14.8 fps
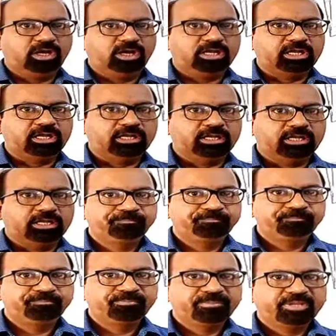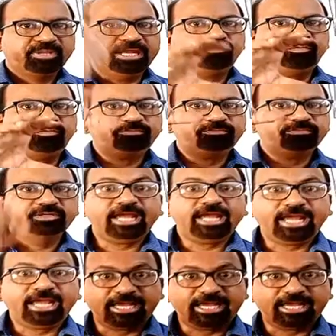in the form of
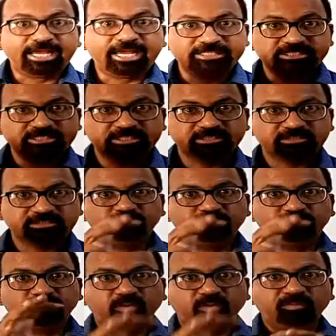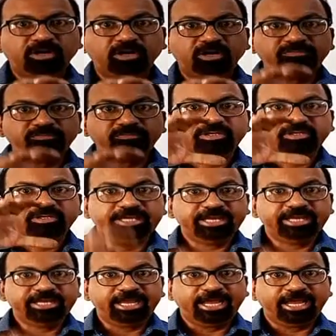gas. In the form of gas.
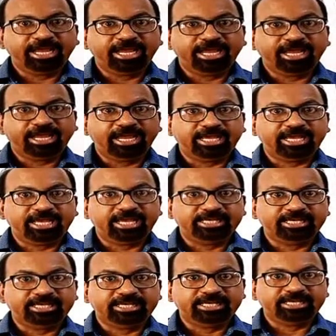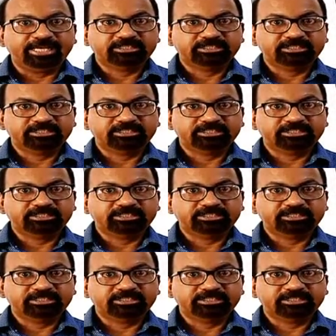Now we can see the water vapors.